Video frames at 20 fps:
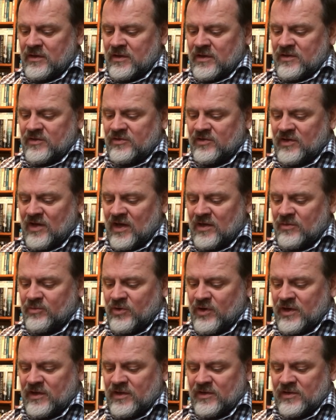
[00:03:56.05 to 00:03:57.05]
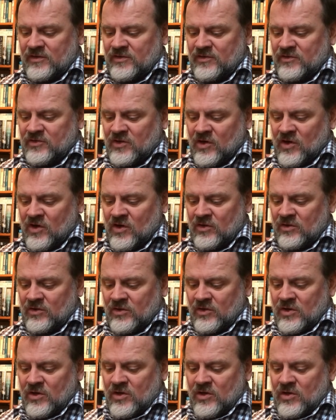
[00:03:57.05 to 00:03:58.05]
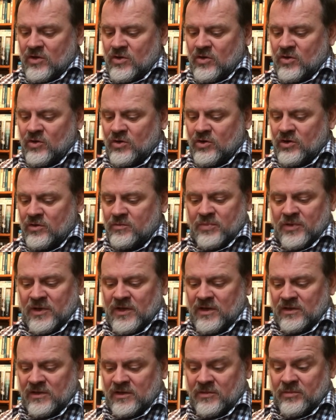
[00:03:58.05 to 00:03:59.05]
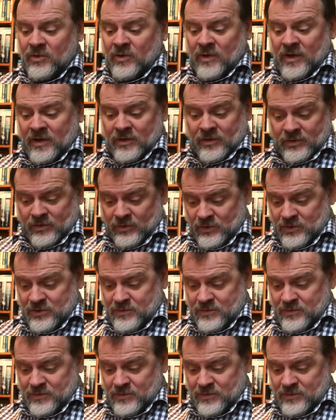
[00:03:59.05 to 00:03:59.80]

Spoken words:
celebrated in song, who could be a liberator to his